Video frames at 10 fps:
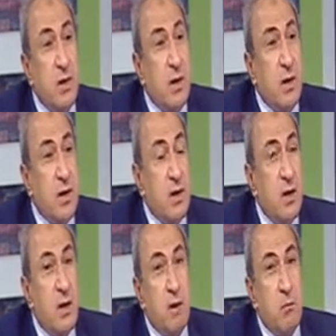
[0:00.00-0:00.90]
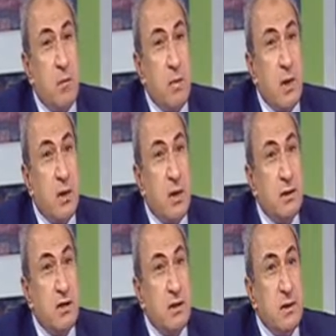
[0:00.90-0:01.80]

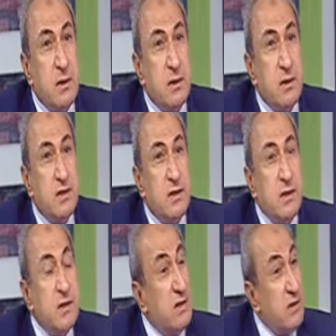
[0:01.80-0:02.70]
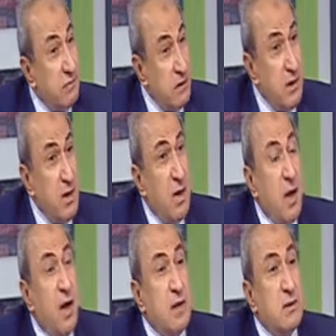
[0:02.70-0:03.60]
1967,
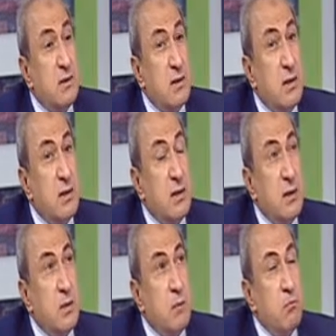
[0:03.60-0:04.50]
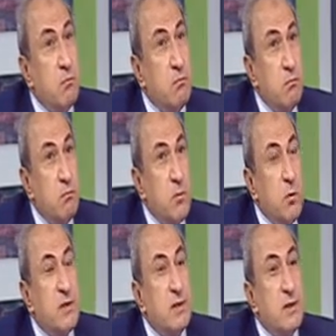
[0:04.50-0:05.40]
and
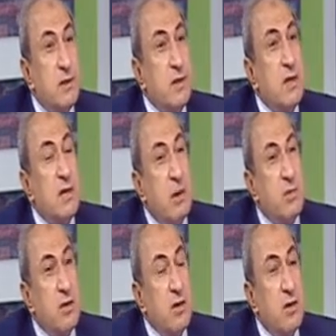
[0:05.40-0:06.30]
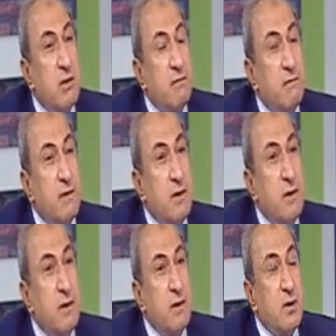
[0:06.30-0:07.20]
with the capital of
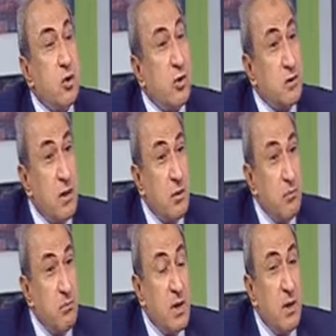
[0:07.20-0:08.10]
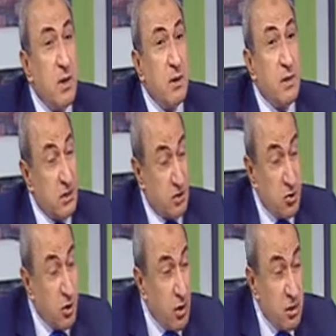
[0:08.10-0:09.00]
Jerusalem, the
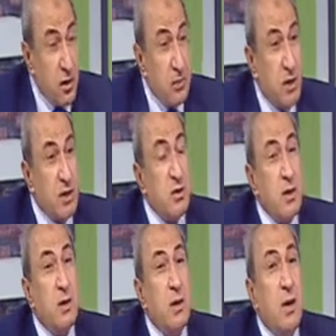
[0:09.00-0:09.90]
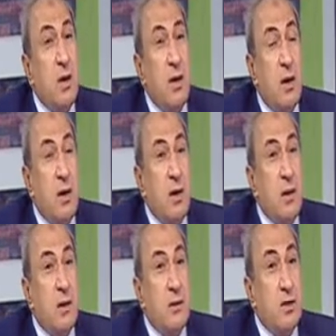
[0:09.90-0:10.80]
Eastern Jerusalem actually.
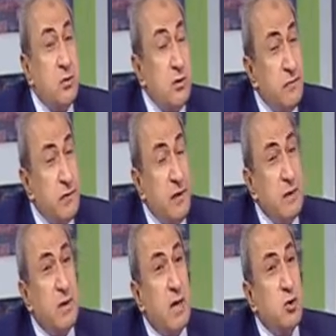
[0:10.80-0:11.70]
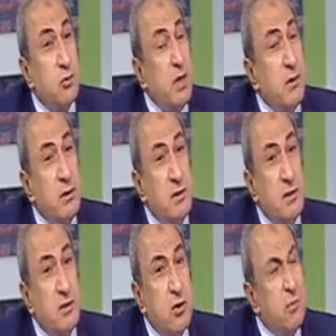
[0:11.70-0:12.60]
The sort of the thing that Joe Biden
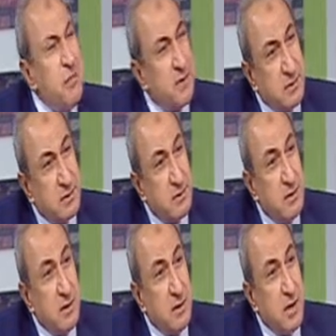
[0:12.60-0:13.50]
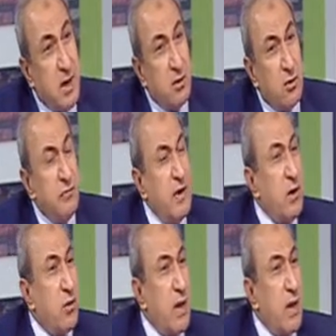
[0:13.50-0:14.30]
did omit and overlook